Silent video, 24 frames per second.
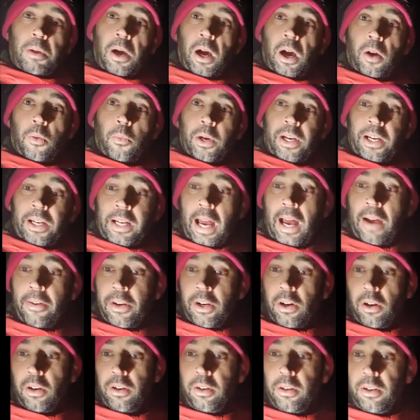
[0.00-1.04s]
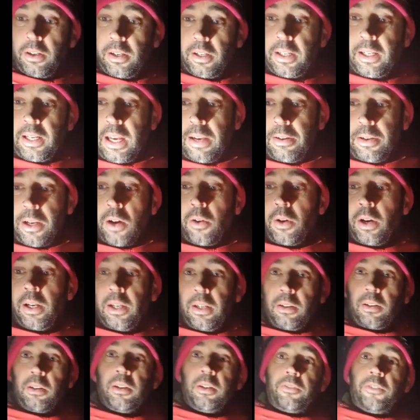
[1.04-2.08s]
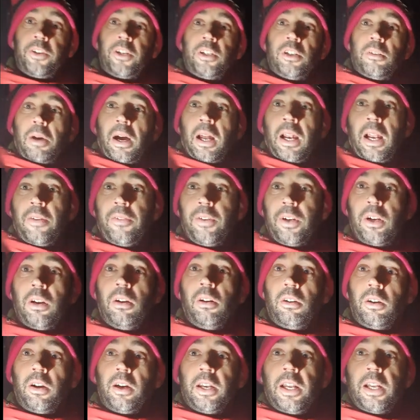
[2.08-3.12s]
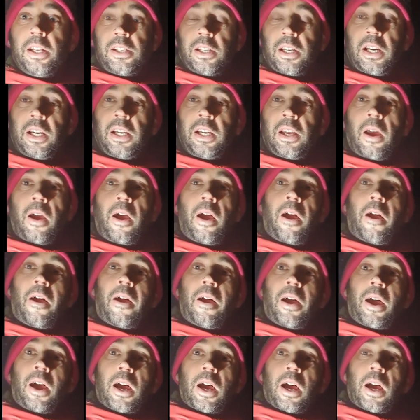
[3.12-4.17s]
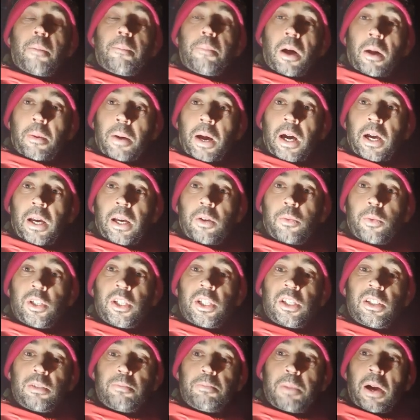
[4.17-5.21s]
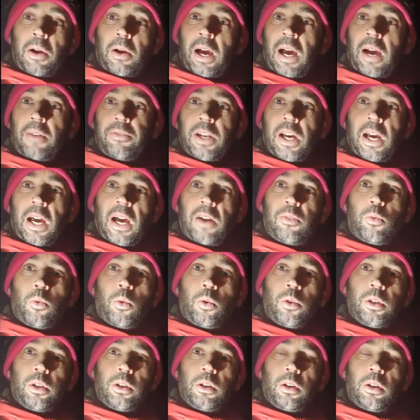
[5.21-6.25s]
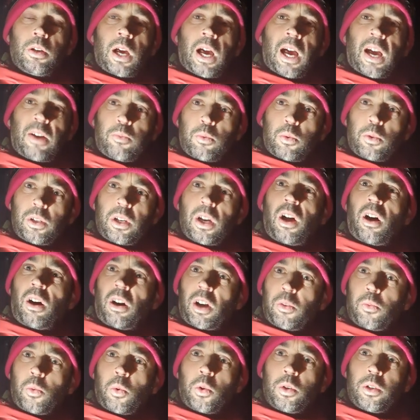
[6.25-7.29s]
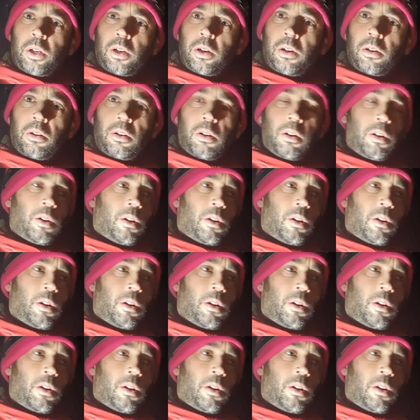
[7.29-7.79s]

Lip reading: But we can carry on, keep going. We fish at about 11 o'clock and then say bye-bye, which is about half water, high water.